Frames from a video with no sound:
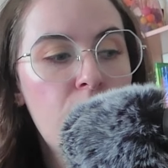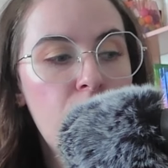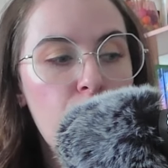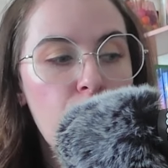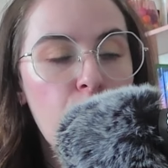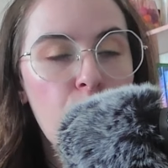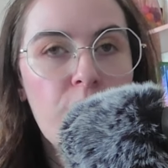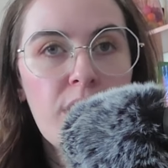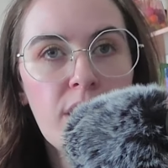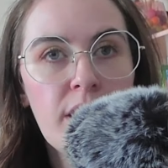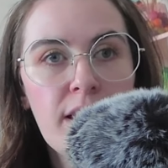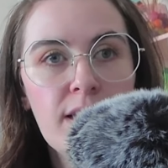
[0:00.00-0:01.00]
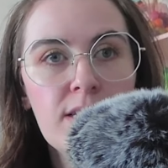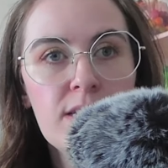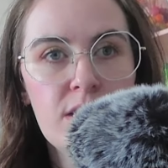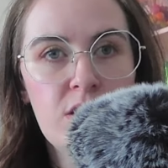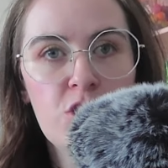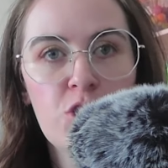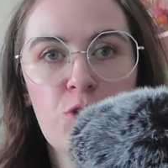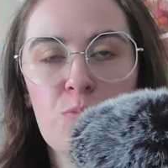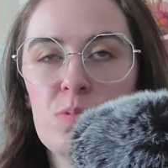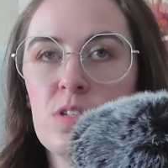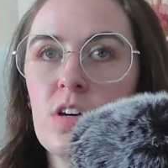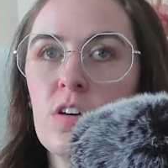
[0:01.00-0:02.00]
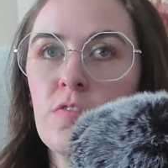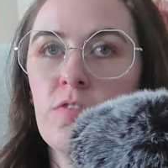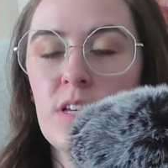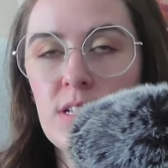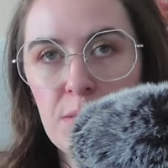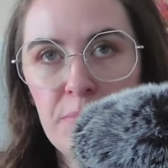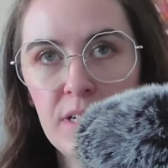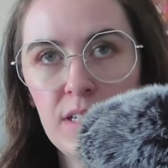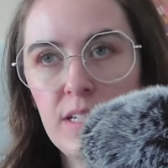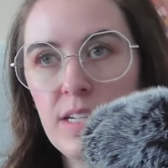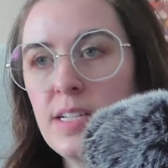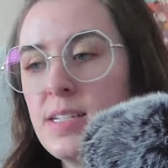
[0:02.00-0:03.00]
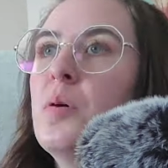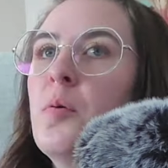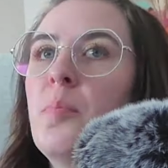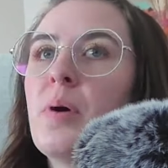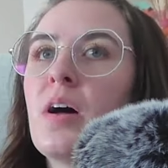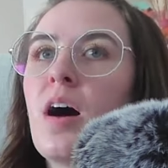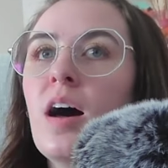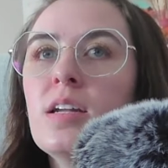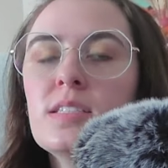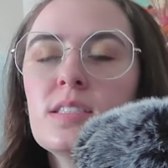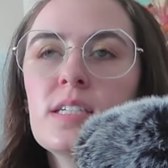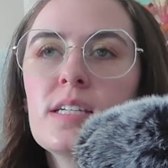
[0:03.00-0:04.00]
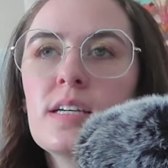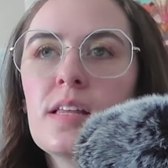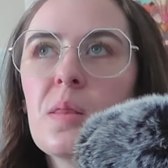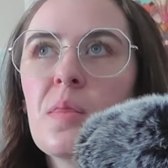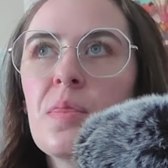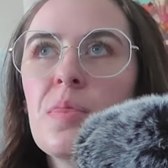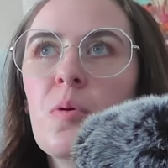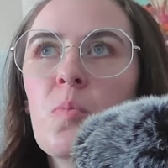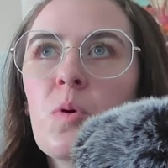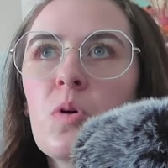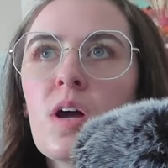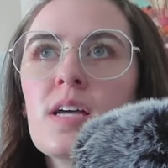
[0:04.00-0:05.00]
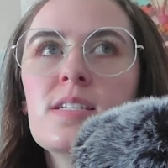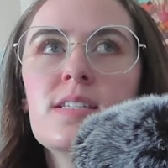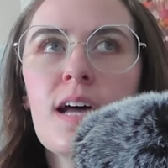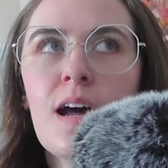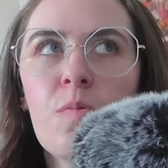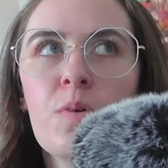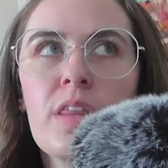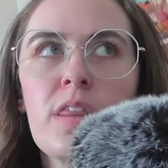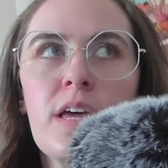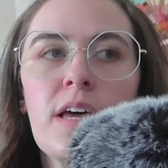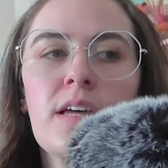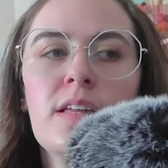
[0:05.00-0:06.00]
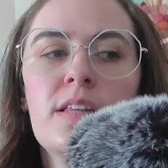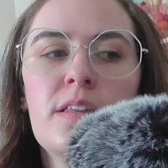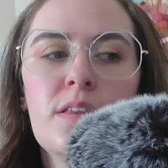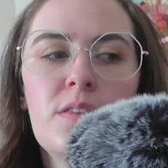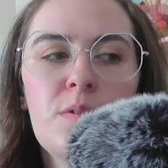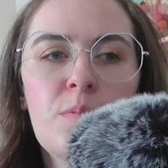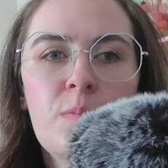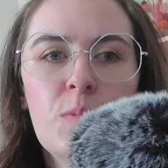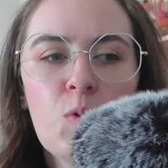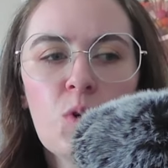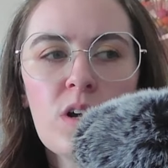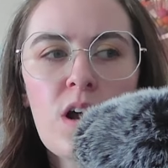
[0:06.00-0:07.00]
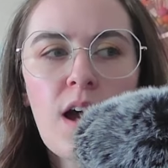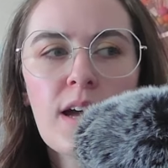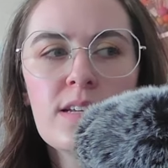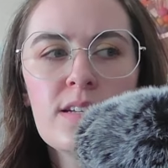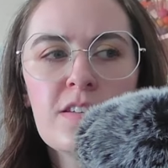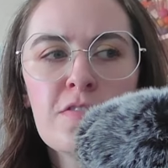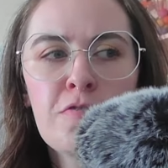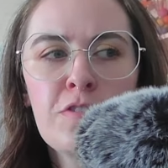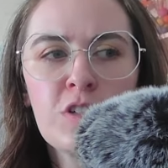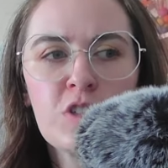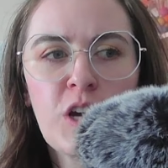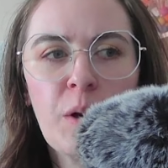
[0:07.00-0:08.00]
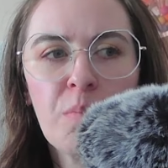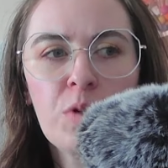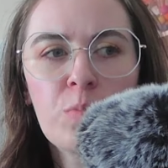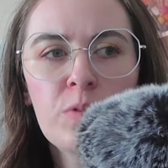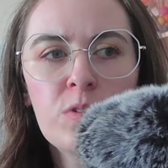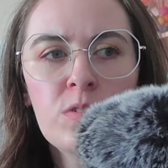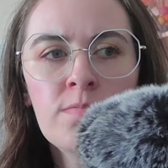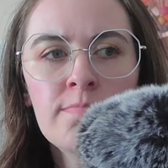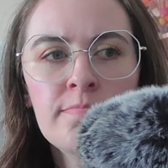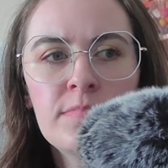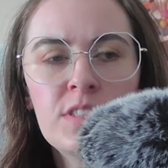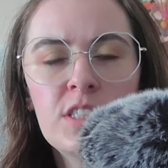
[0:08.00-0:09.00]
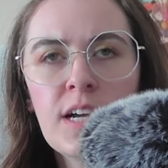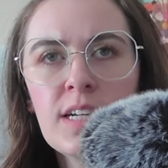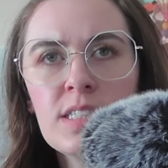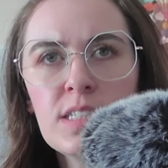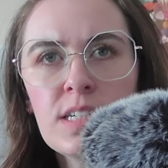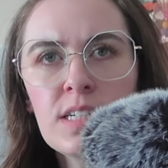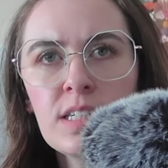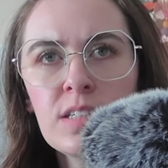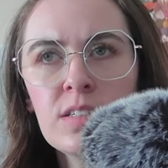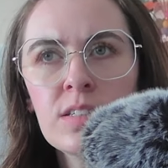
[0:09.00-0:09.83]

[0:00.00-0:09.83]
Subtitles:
who he is in terms of his abilities? But honestly, the more I sat with it, the more I didn't feel comfortable changing.